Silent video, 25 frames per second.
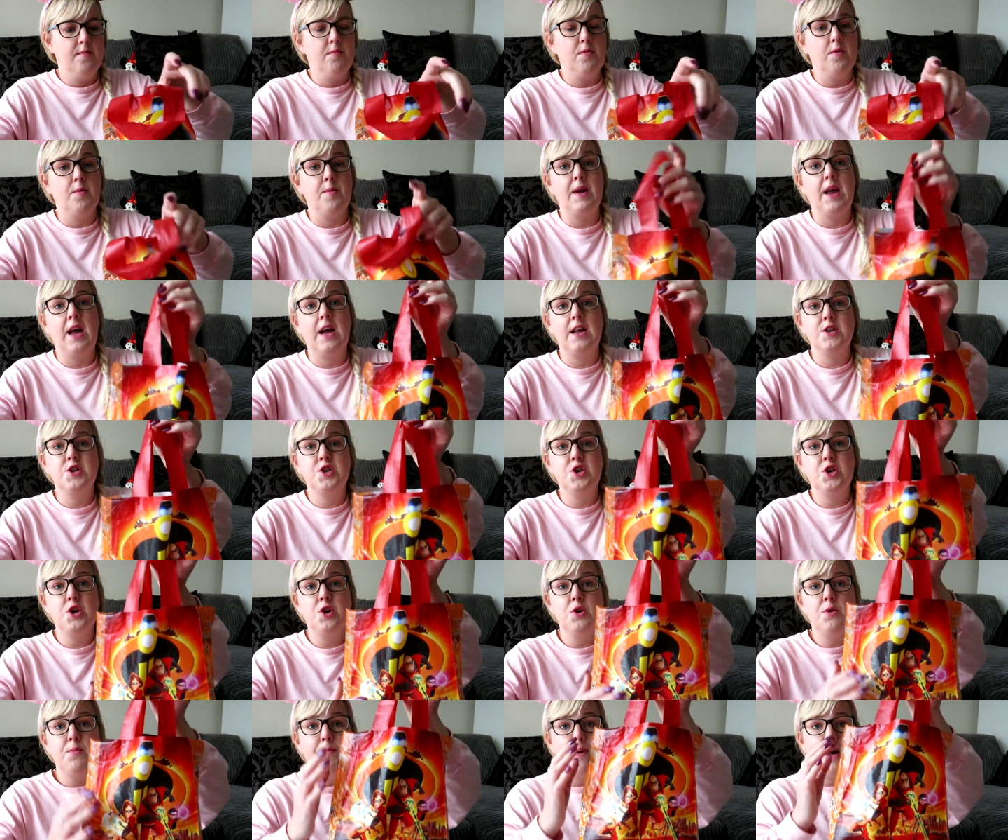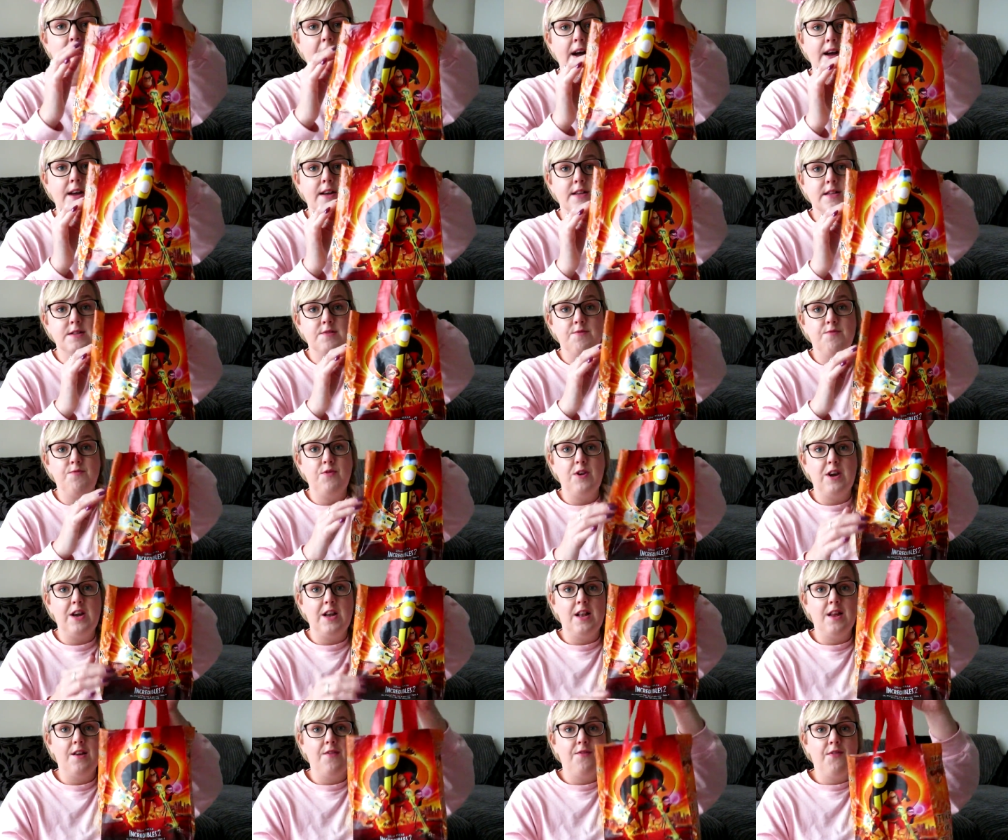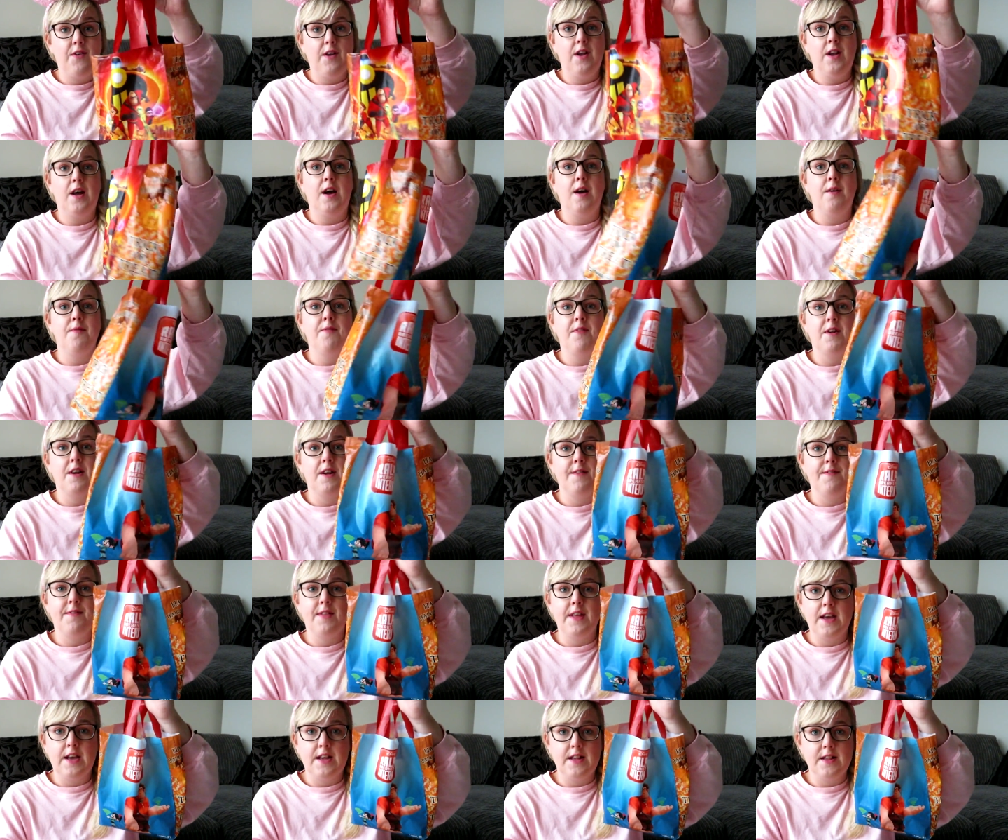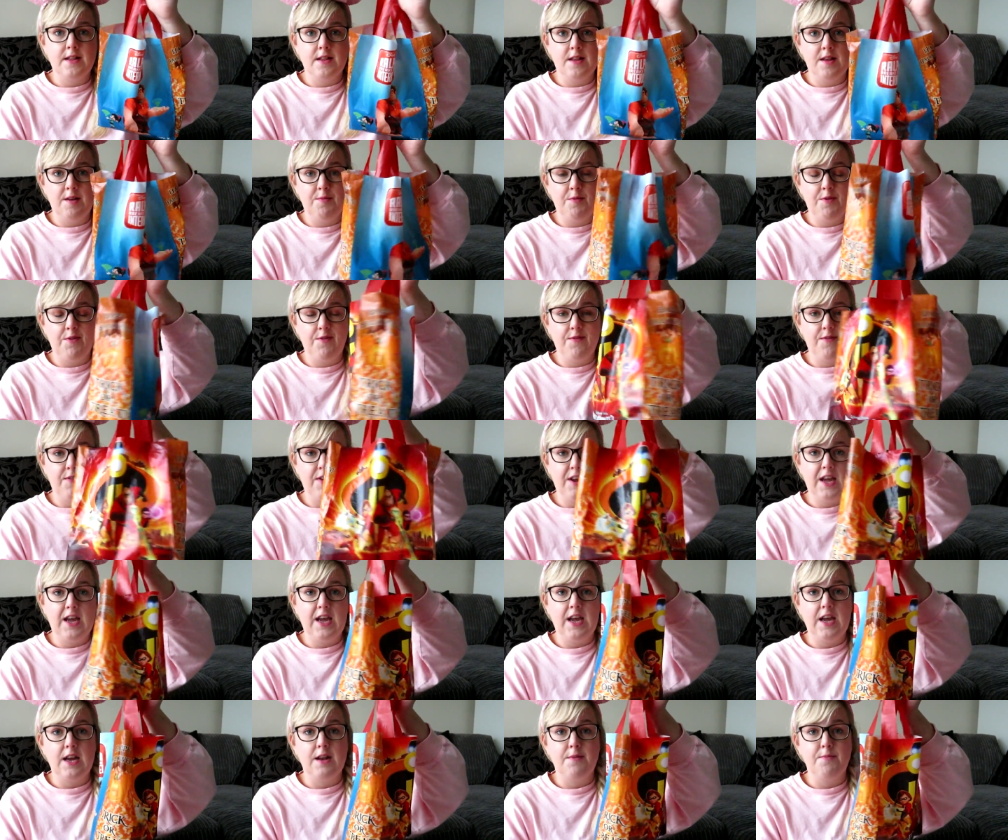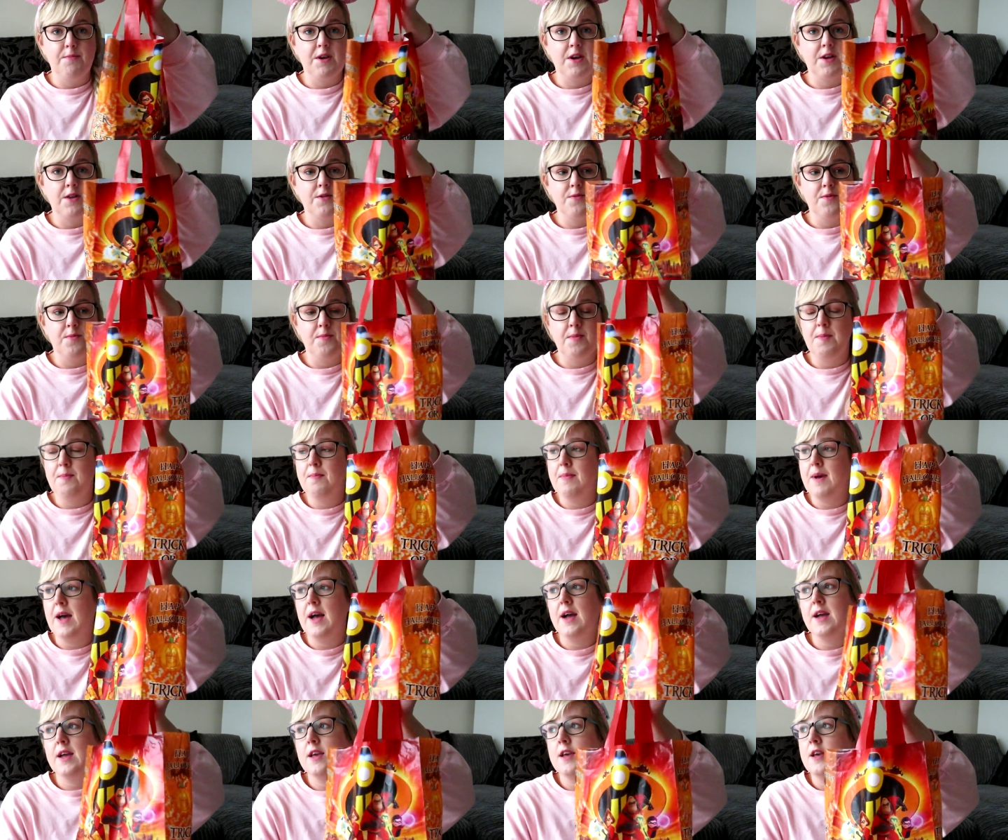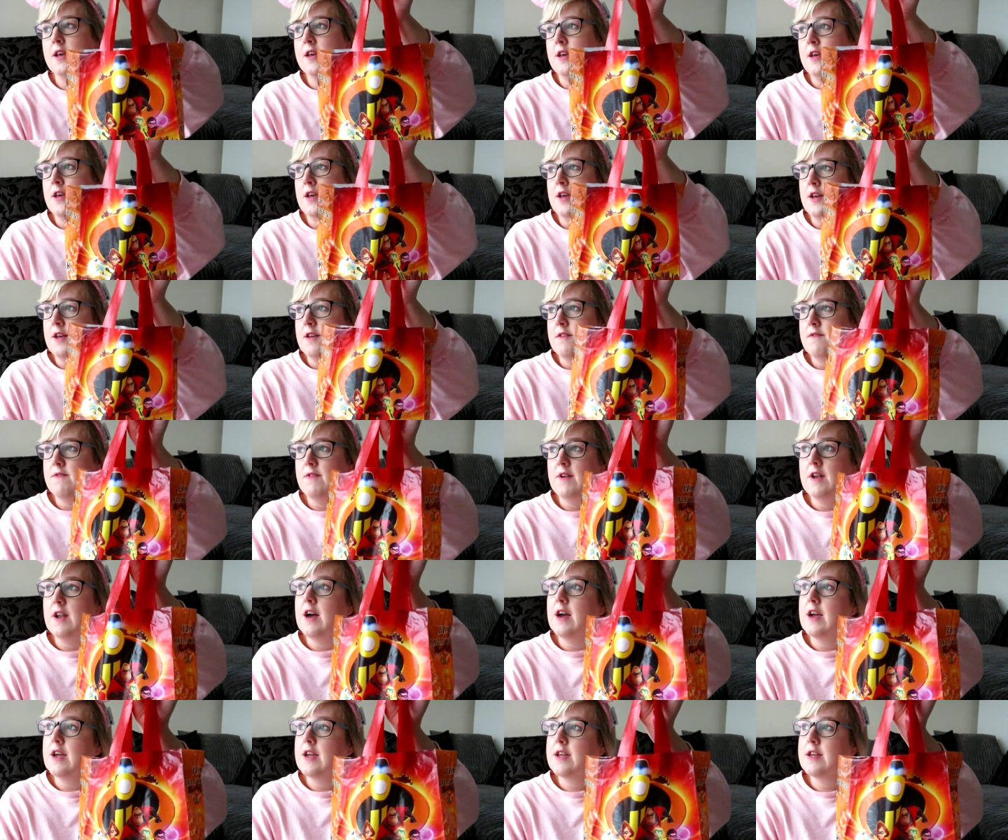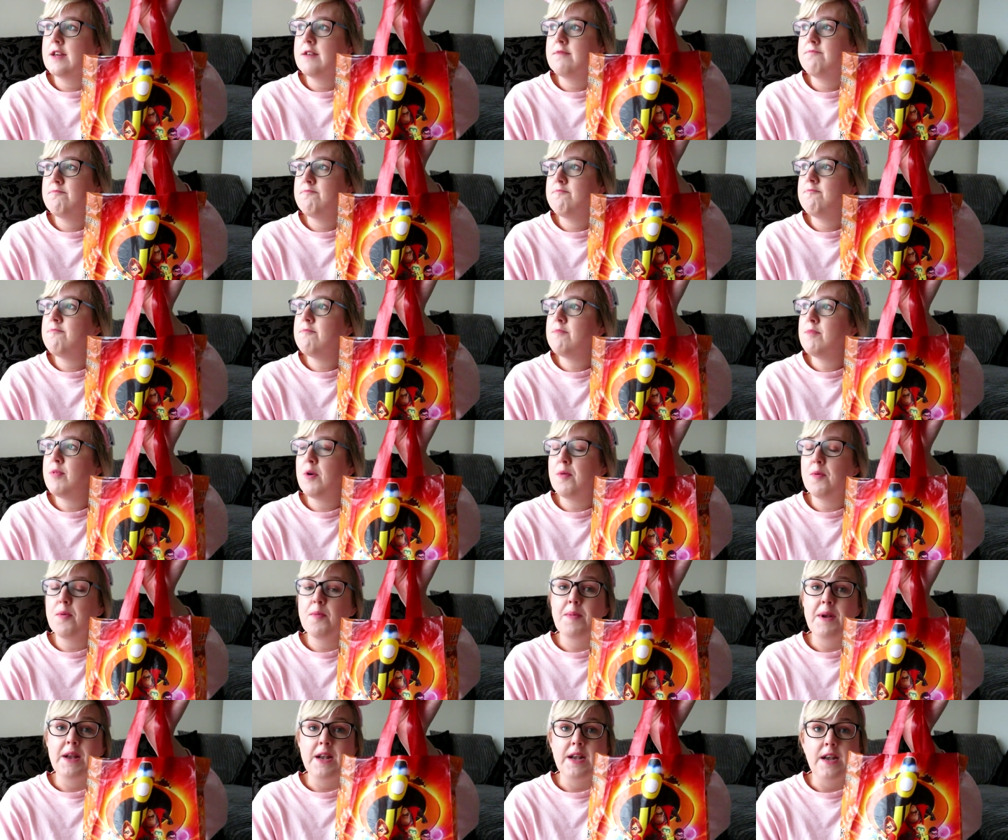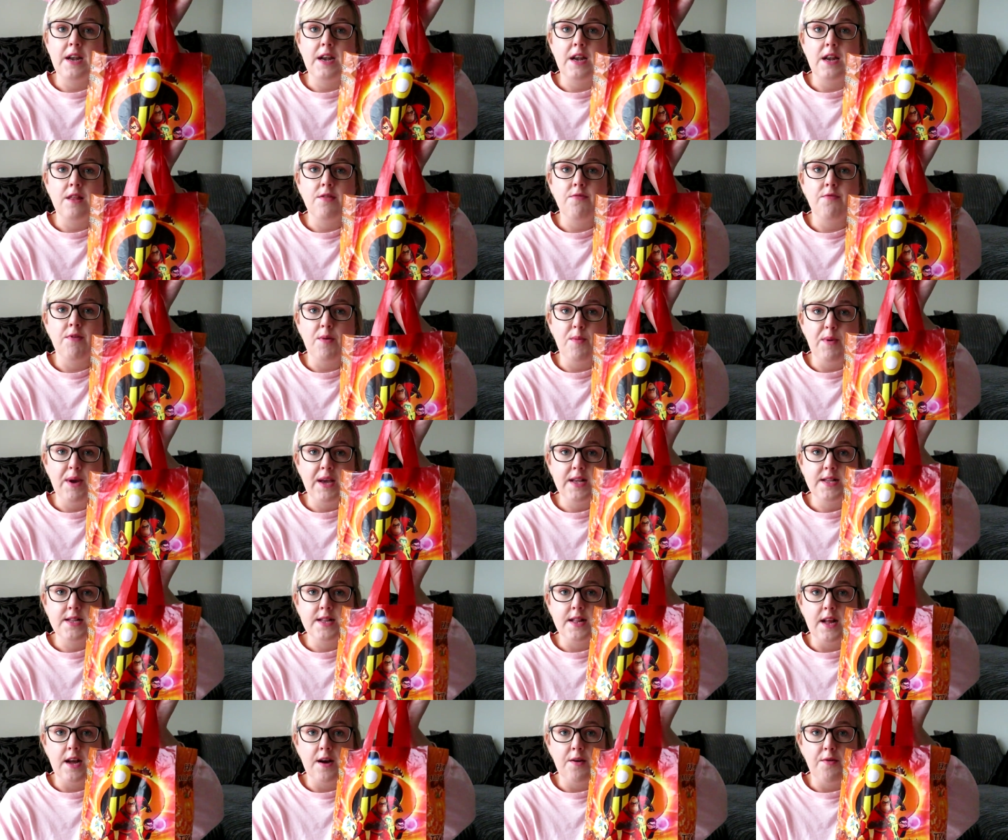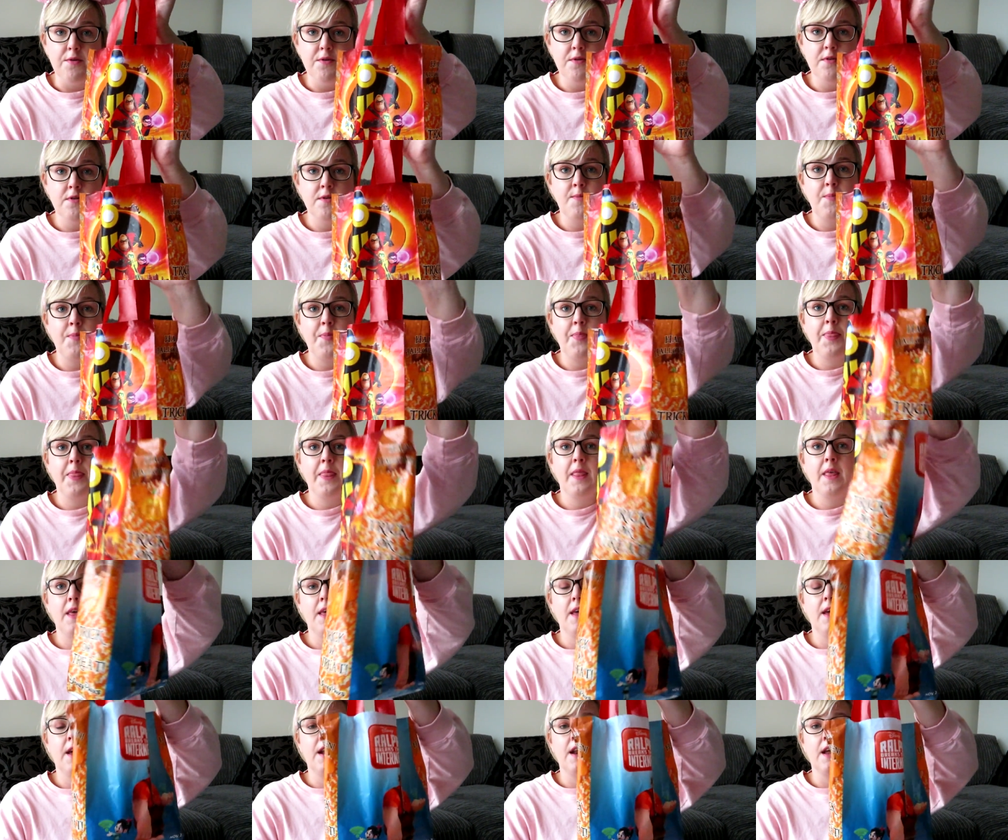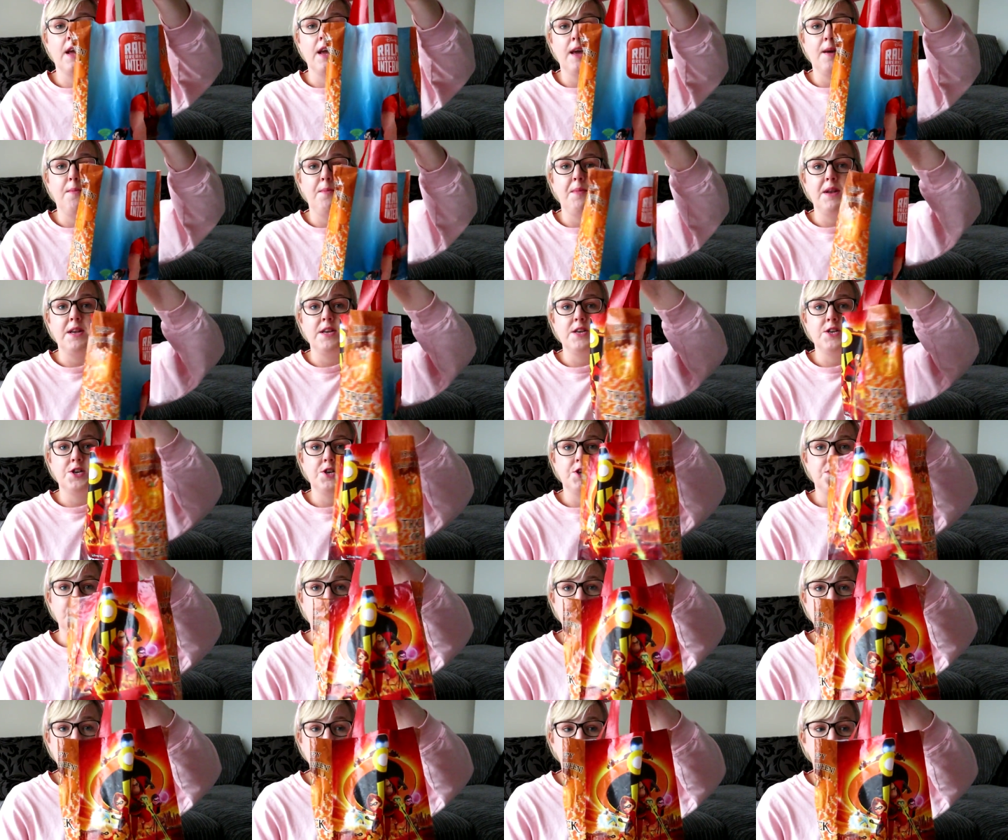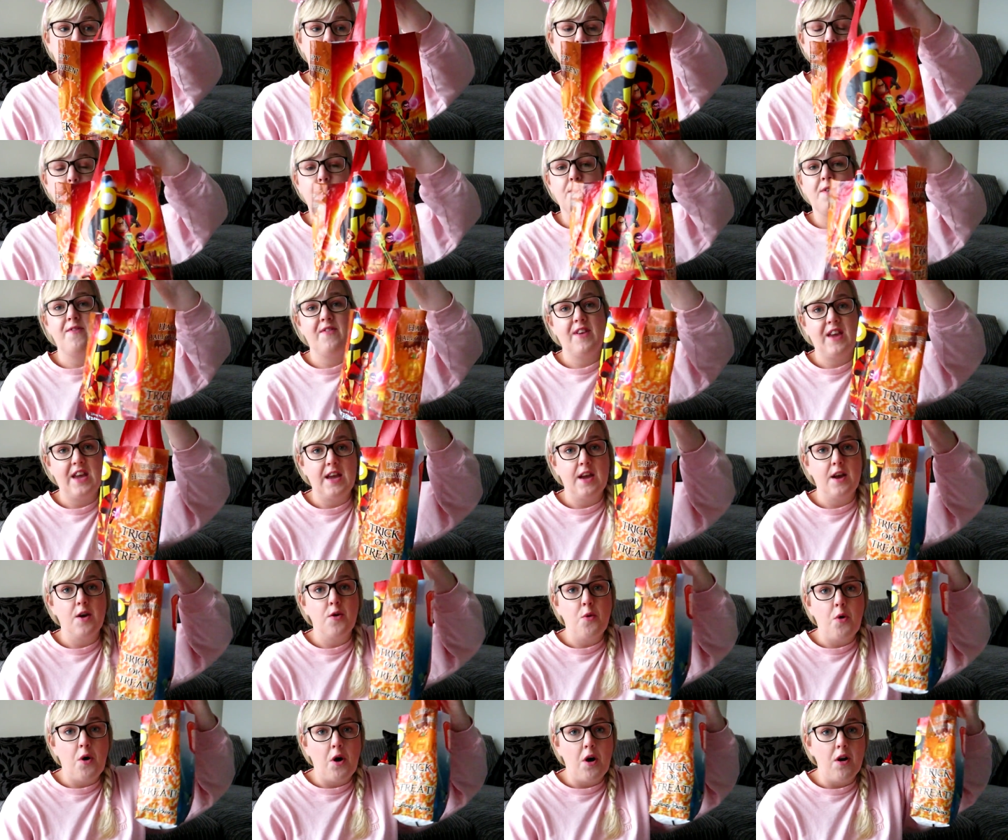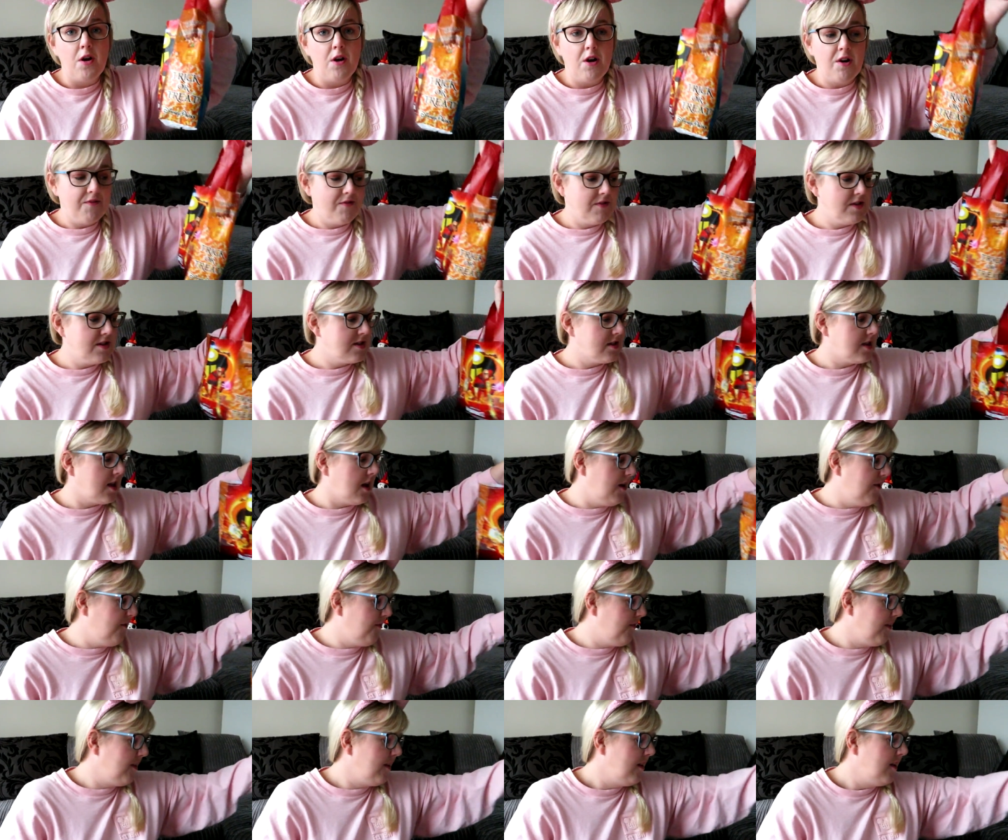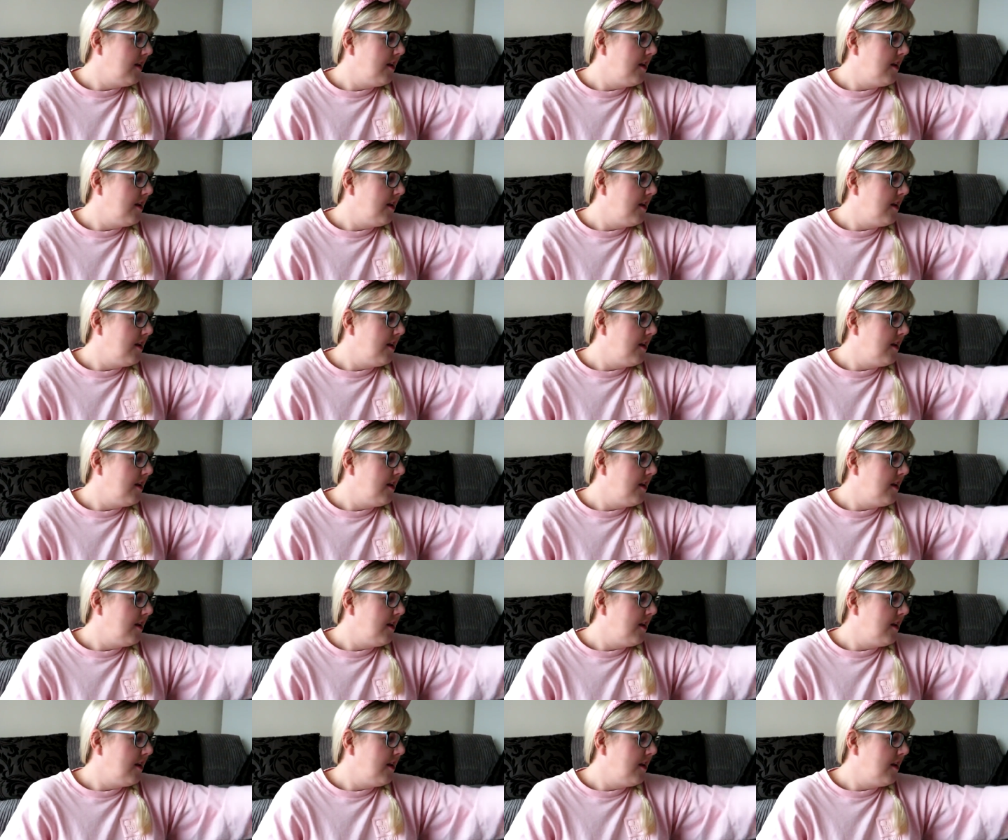But we had two bags really full up full of these and we've eaten because we've been back for like probably nearly three weeks now. I keep meaning to do this haul but we've eaten quite a lot of the stuff.